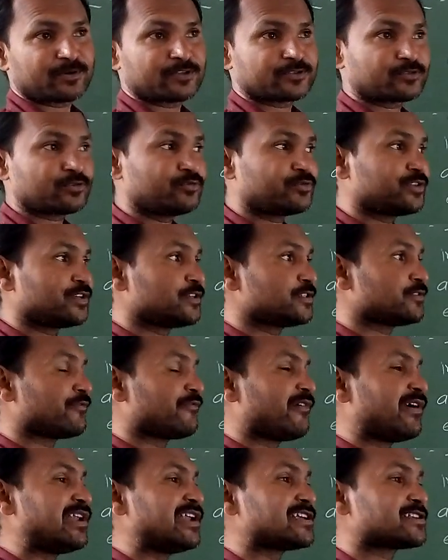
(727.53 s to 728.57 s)
So there is a
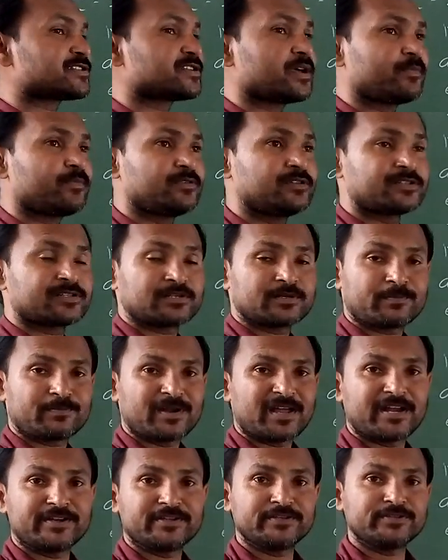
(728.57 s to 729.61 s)
well established
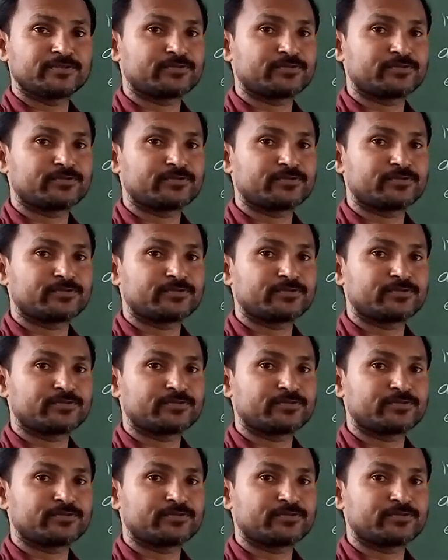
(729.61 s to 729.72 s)
plan is